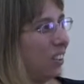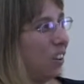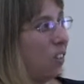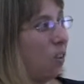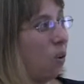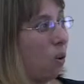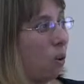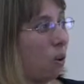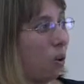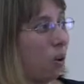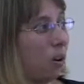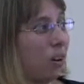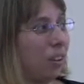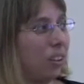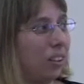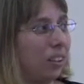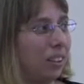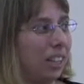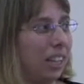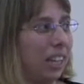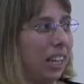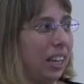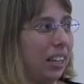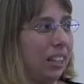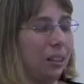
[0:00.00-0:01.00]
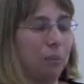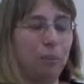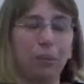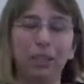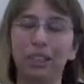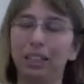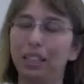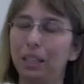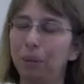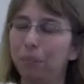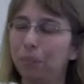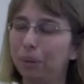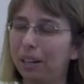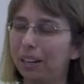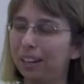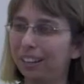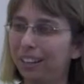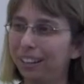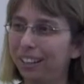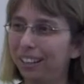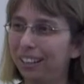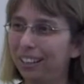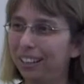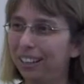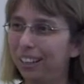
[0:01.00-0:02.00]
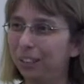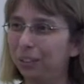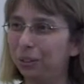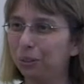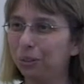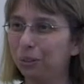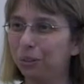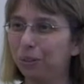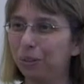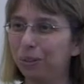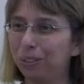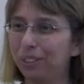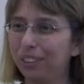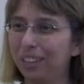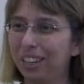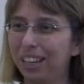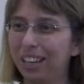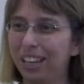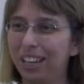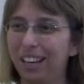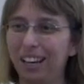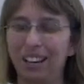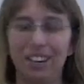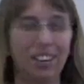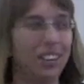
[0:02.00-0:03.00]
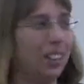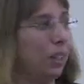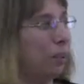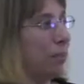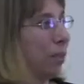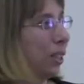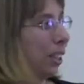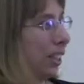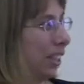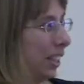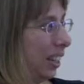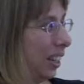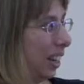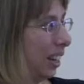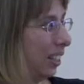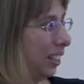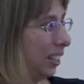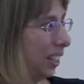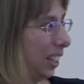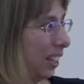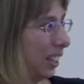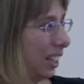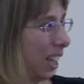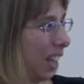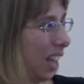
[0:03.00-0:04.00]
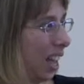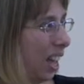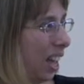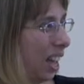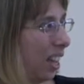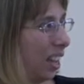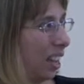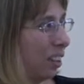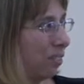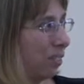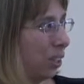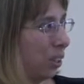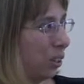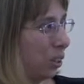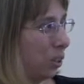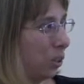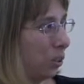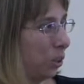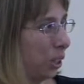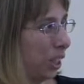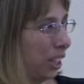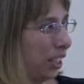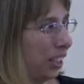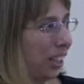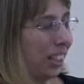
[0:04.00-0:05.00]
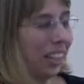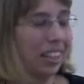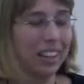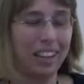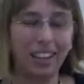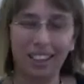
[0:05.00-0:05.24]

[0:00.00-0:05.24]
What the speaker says: Or dig a little bit deeper into the reading materials that I have included,